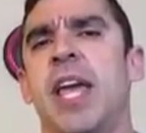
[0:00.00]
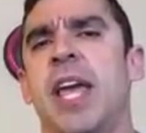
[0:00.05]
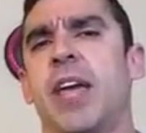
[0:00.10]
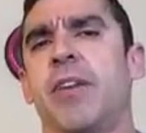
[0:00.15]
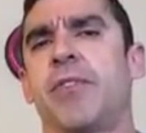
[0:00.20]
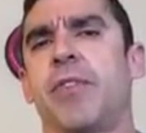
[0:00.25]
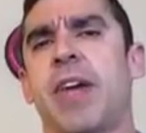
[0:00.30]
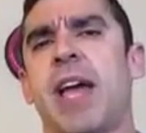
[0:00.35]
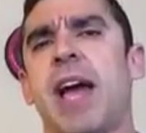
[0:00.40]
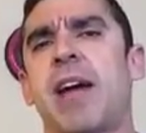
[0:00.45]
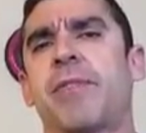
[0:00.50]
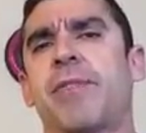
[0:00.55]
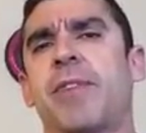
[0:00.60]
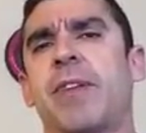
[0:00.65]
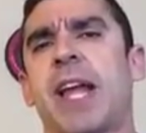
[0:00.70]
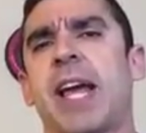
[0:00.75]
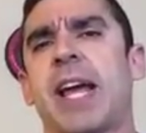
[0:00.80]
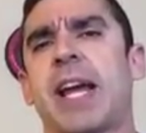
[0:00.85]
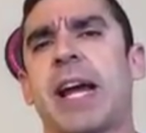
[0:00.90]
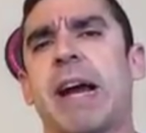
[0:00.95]
If you have
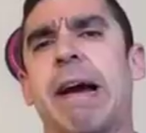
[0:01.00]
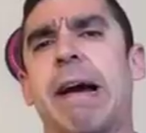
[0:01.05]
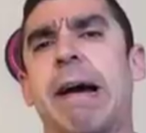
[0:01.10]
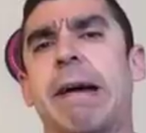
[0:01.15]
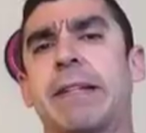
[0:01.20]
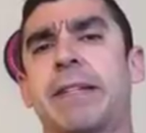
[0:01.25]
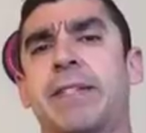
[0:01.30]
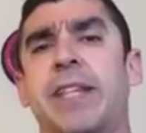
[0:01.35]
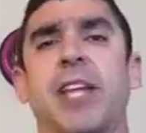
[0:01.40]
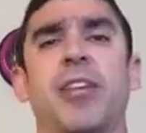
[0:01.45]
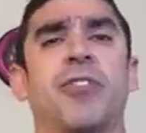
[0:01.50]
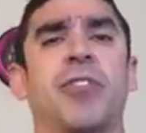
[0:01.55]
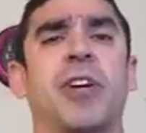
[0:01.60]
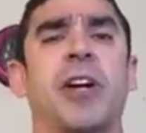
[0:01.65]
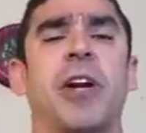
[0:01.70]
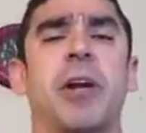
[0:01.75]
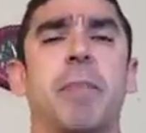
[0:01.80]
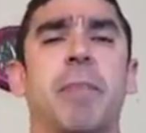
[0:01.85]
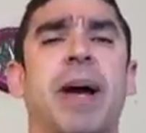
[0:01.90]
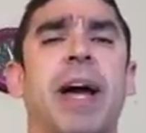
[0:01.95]
like a
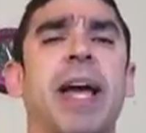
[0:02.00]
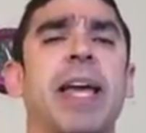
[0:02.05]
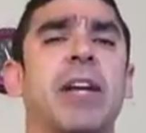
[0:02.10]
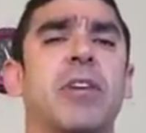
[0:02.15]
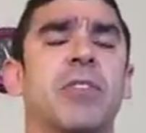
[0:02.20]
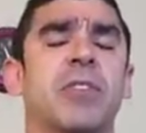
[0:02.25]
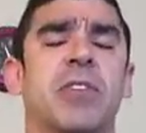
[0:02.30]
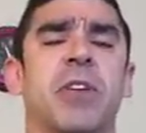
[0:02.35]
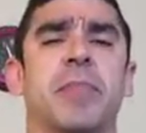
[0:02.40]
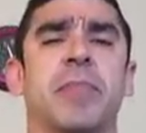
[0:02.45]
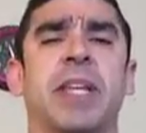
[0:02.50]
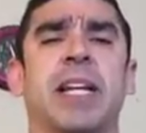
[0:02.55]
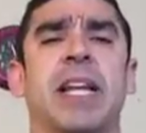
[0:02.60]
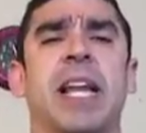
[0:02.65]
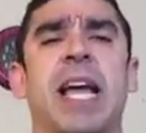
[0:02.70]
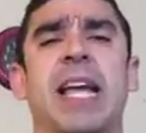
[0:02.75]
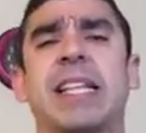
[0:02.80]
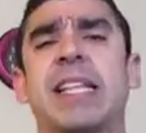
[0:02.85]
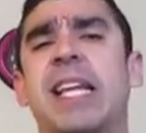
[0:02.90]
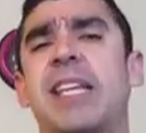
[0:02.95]
stationary bike or something
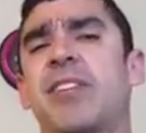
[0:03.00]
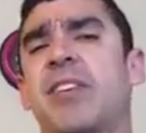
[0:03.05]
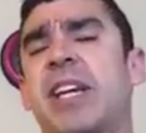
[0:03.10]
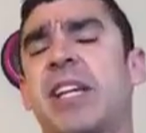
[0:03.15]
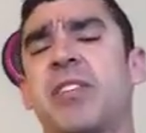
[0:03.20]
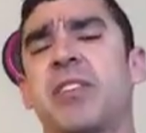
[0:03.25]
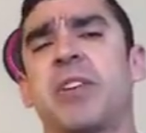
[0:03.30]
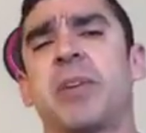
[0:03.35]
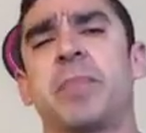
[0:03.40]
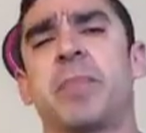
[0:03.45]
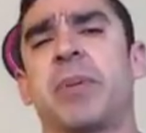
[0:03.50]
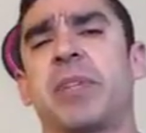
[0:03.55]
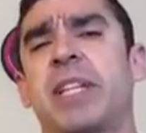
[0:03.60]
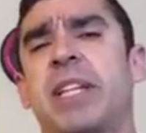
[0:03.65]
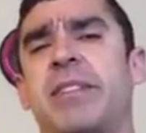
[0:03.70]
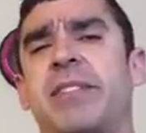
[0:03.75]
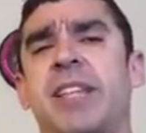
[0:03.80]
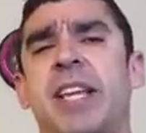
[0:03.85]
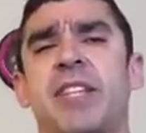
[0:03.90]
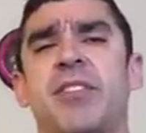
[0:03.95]
like that, you can jump on
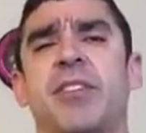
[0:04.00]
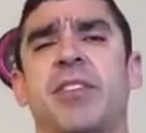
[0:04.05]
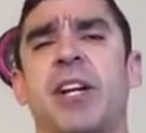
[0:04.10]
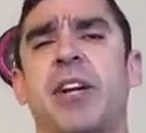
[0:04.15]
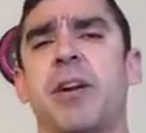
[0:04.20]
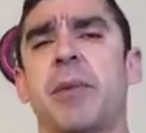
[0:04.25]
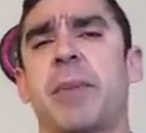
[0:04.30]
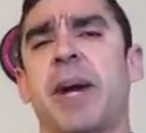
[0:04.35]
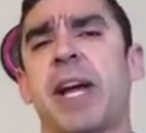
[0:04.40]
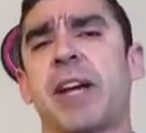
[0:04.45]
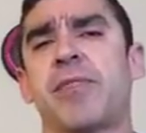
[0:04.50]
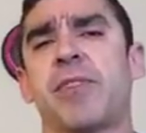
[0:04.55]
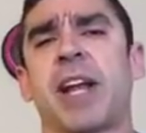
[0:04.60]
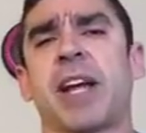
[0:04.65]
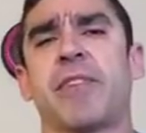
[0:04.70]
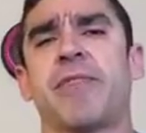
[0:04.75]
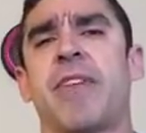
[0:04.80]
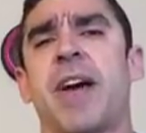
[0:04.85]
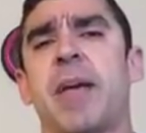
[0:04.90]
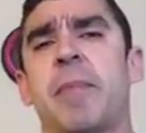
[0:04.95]
the stationary bike for
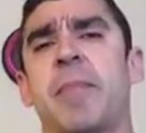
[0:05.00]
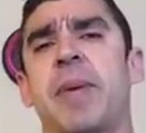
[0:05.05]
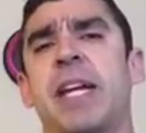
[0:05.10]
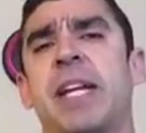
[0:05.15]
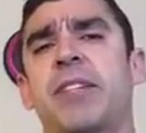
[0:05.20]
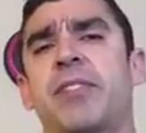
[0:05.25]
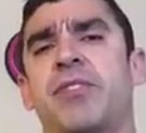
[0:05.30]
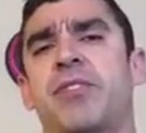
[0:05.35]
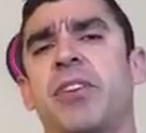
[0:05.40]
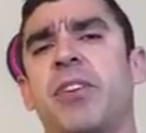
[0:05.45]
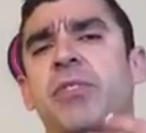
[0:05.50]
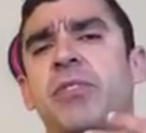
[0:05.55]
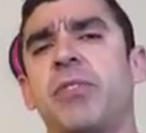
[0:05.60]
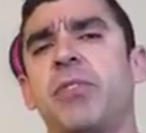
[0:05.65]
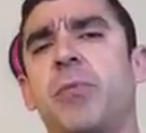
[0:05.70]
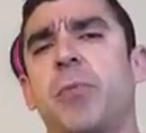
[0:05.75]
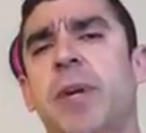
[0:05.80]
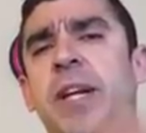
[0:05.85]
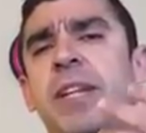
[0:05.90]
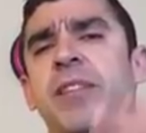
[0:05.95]
like 5 minutes just
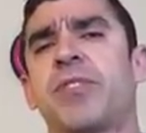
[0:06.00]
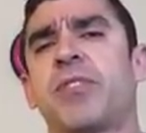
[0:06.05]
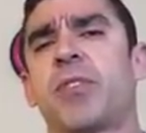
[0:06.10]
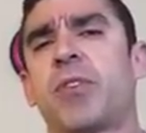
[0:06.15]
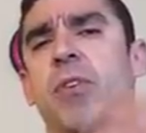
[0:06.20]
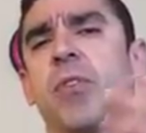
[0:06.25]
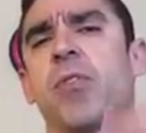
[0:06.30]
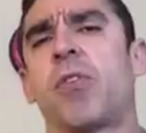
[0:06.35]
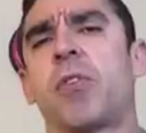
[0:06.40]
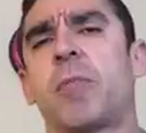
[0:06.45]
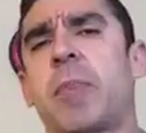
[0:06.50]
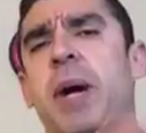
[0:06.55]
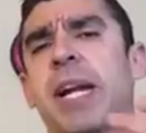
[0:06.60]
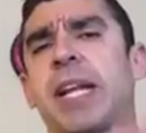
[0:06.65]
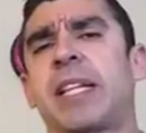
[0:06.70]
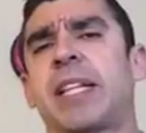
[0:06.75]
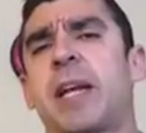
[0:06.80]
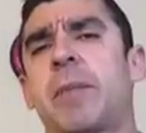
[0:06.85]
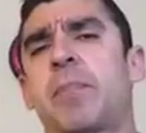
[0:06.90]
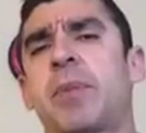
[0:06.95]
to raise your core
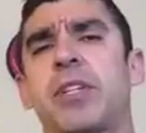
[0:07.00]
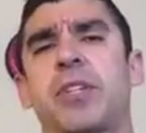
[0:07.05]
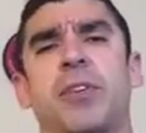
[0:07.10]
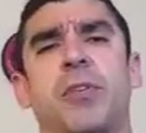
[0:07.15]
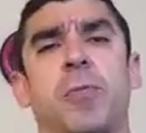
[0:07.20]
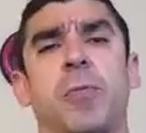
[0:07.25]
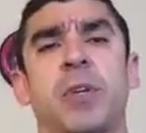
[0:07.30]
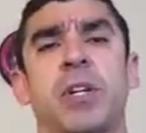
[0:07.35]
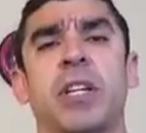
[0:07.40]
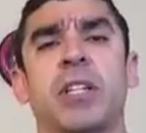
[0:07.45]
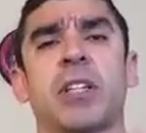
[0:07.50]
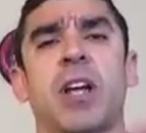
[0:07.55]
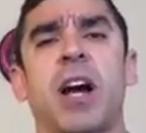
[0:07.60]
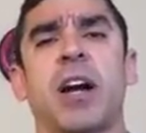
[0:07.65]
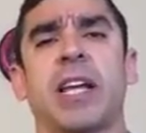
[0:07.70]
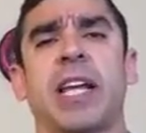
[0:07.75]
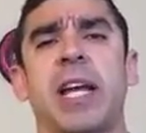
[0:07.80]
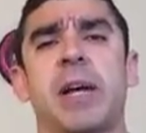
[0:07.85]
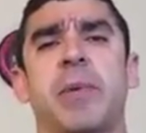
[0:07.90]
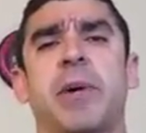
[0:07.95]
body temperature. We're not
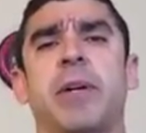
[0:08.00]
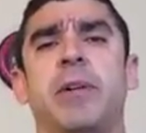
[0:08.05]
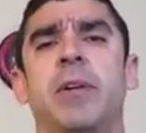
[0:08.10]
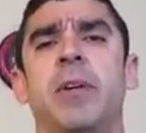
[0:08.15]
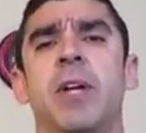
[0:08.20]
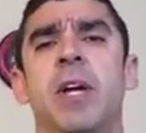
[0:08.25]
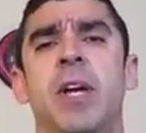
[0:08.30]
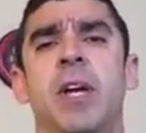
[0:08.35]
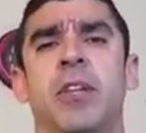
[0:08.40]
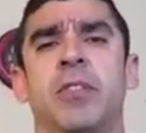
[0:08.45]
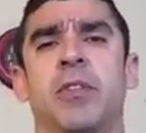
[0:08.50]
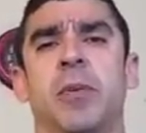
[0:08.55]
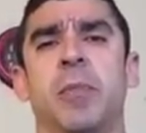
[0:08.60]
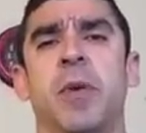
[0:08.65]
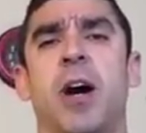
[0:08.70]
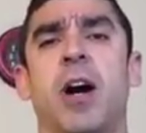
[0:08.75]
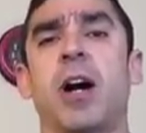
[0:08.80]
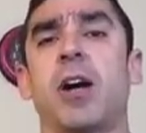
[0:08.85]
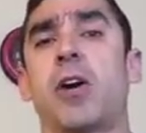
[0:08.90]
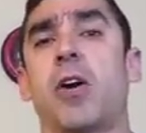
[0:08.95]
talking about
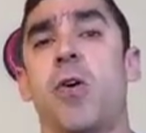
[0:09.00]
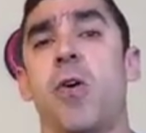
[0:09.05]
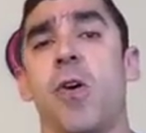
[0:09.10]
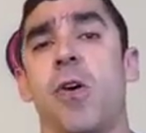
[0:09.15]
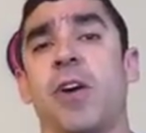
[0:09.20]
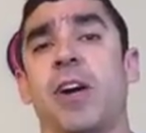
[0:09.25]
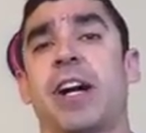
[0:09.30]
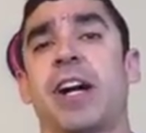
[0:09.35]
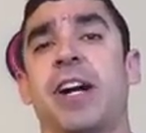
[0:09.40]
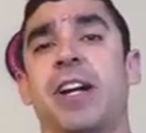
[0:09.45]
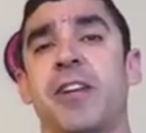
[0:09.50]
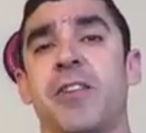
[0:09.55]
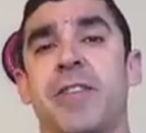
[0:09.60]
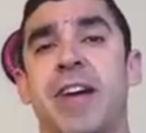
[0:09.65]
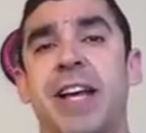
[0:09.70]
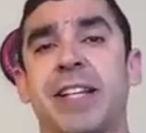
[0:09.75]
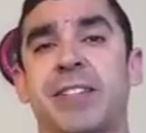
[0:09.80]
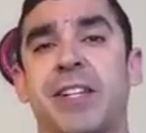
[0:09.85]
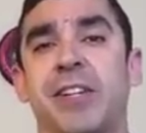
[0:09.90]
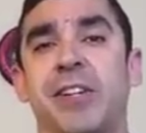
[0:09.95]
some hardcore
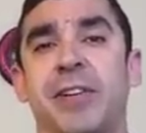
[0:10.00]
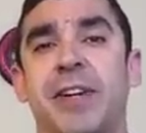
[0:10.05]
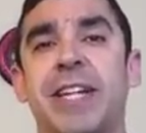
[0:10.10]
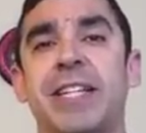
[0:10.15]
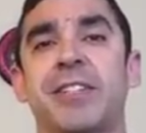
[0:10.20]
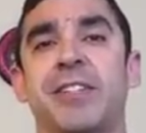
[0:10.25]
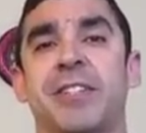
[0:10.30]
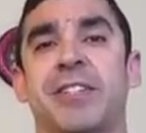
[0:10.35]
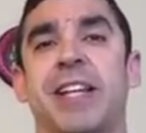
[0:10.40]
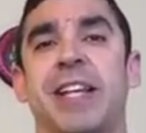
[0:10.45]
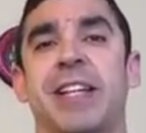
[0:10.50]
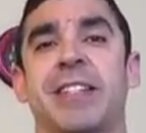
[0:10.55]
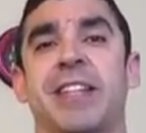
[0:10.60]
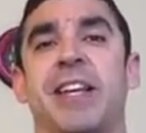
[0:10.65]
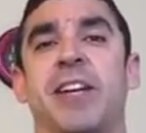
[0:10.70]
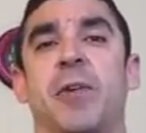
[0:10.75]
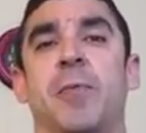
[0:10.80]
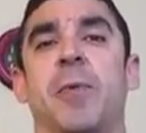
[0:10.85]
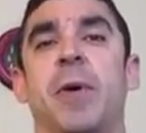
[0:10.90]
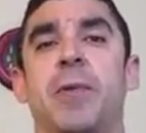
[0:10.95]
cardiovascular exercise
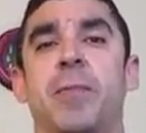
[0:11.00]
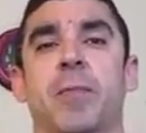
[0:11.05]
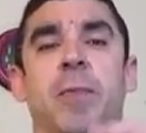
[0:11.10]
here.